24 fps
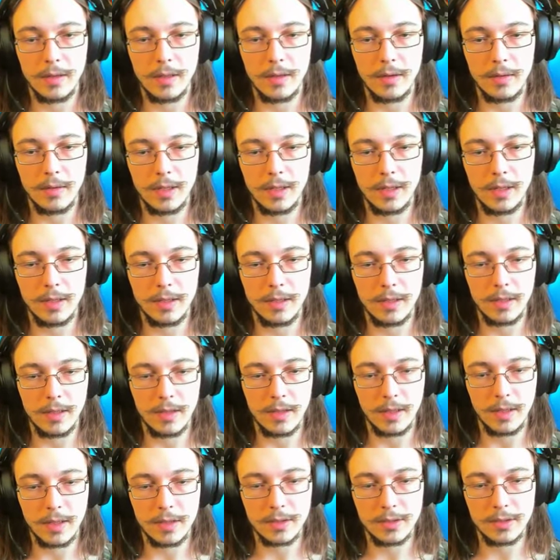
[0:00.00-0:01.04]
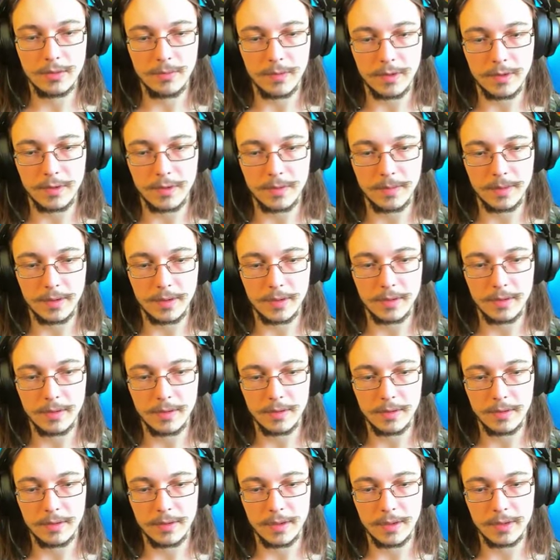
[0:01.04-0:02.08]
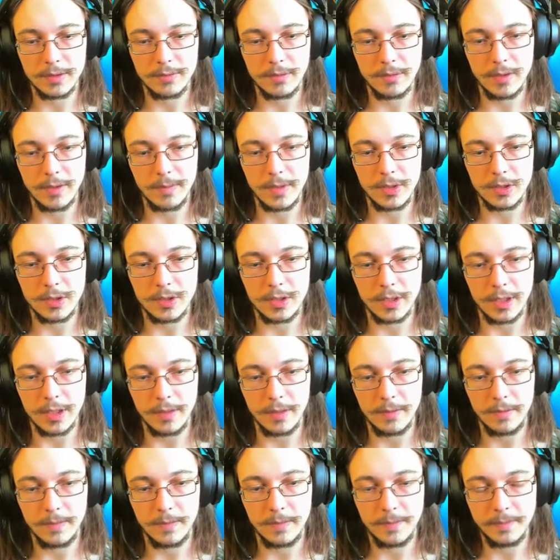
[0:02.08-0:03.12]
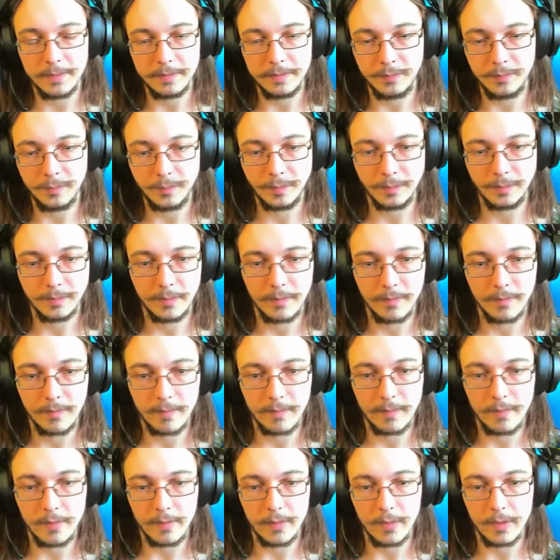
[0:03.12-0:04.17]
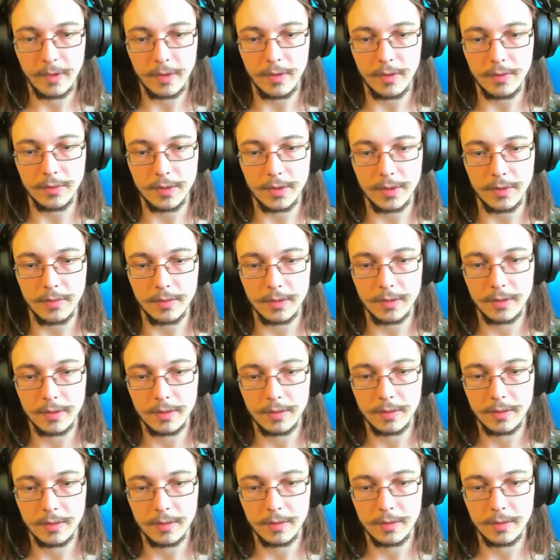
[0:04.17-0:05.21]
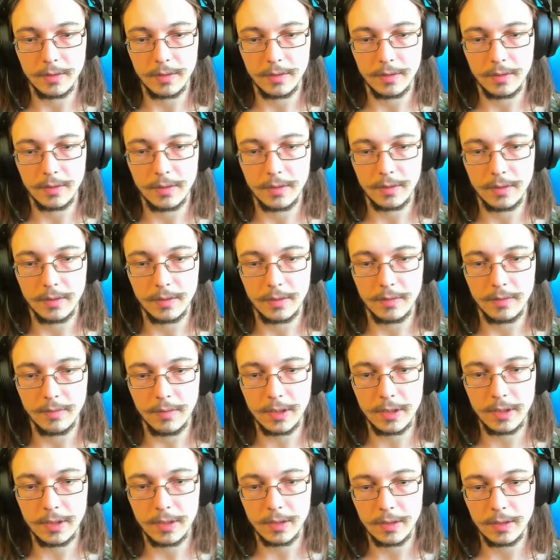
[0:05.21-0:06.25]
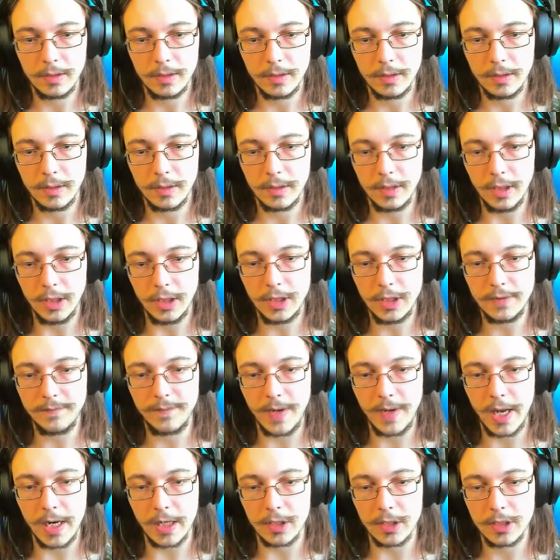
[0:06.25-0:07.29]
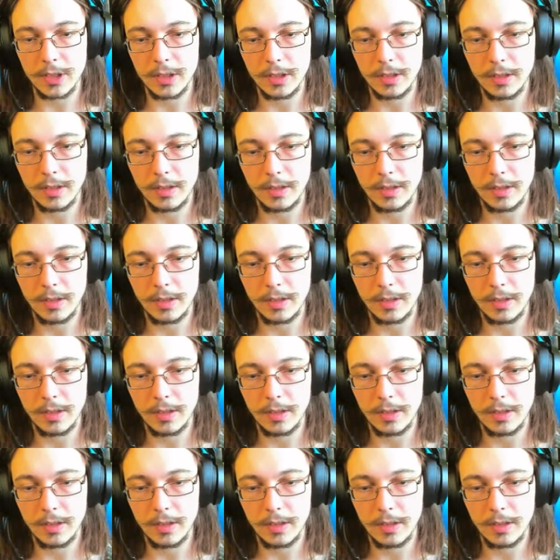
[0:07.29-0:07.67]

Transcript: Well, I guess you weren't, but that's why I mentioned it. Oh, don't. What? It just vanished.